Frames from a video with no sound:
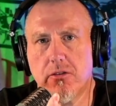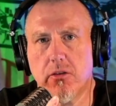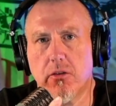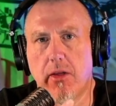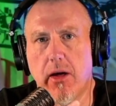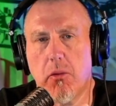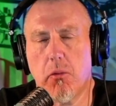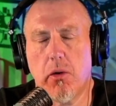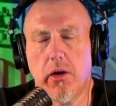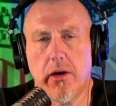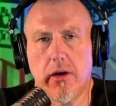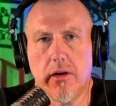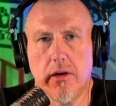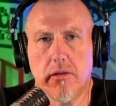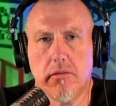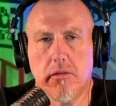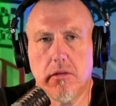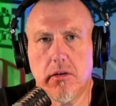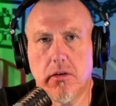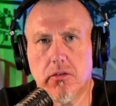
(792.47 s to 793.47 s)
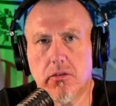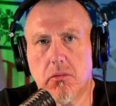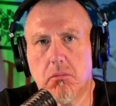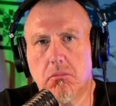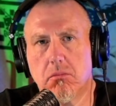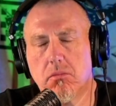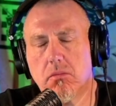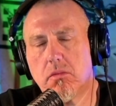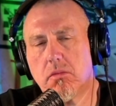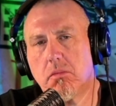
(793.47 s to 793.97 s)
so that way it
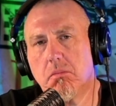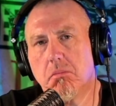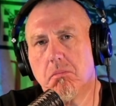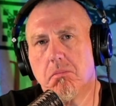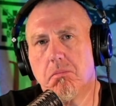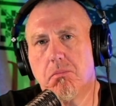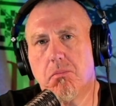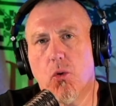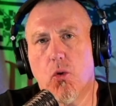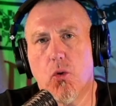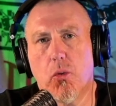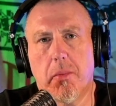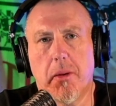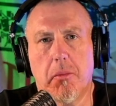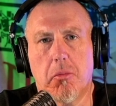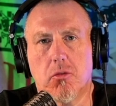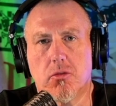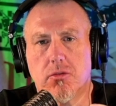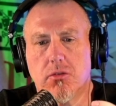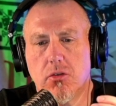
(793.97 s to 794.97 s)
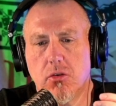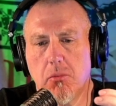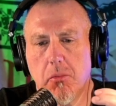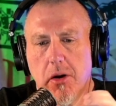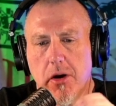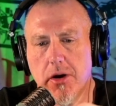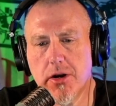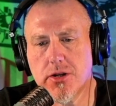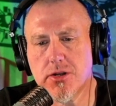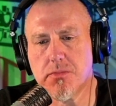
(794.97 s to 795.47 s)
doesn't bore people too
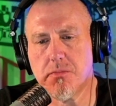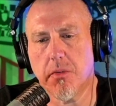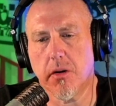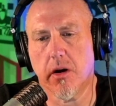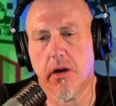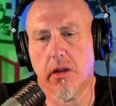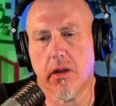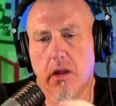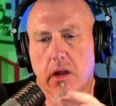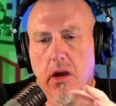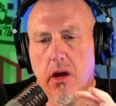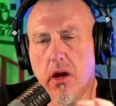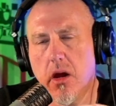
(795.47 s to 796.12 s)
much, but